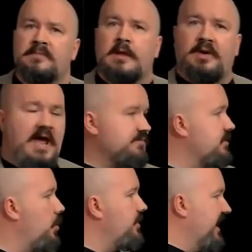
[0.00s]
Perhaps
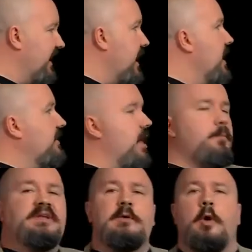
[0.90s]
you want a
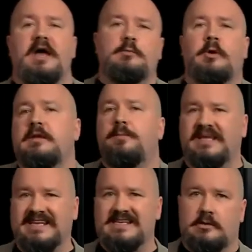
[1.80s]
company-wide
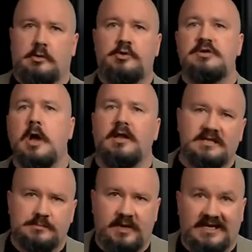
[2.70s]
Wikipedia or
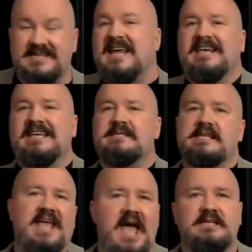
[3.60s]
knowledge base,
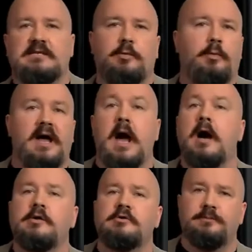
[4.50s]
easily editable by
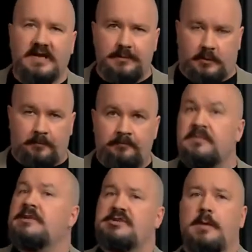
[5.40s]
100 people.
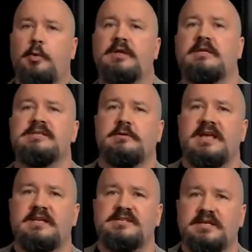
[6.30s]
SharePoint can do
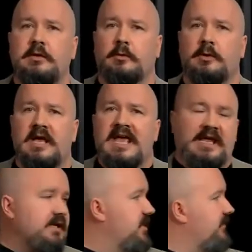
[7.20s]
that too. It
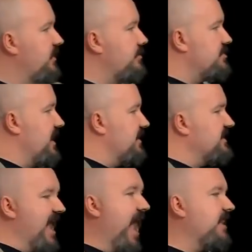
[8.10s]
can give you shared
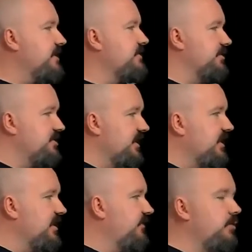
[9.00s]
calendars. It can
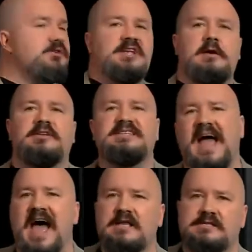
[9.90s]
give you shared
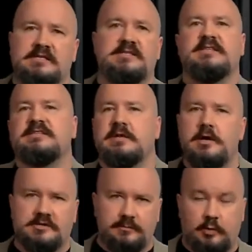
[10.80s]
task lists,
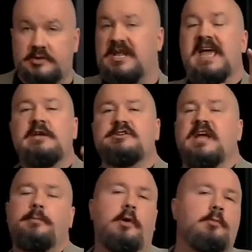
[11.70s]
discussion boards.
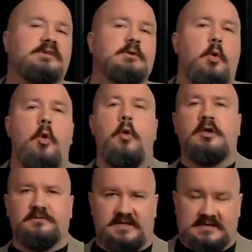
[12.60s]
SharePoint will do all
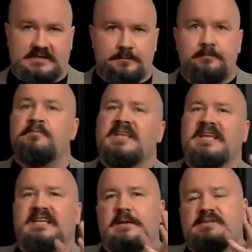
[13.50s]
of this.
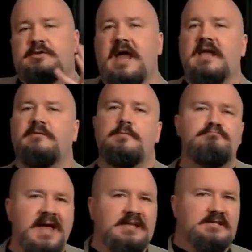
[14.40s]
It keeps track of
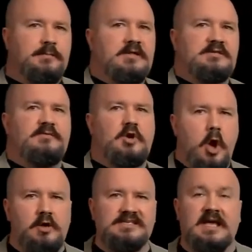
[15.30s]
immense amounts of
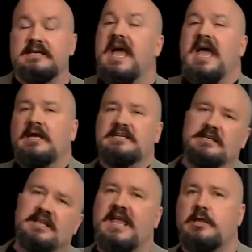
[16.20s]
content and
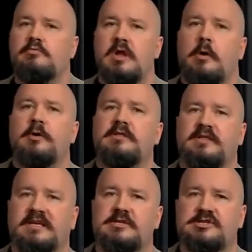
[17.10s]
can let you know when
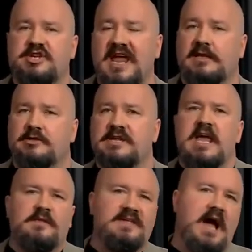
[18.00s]
things change.
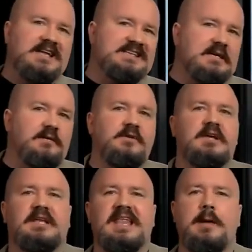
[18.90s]
The idea of
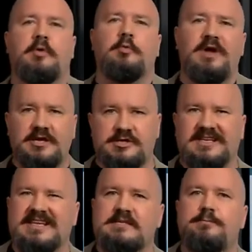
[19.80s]
collaboration
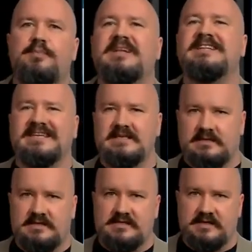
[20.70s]
is built into
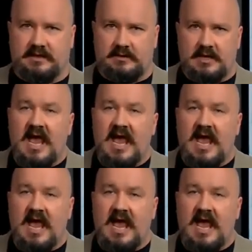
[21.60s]
this thing.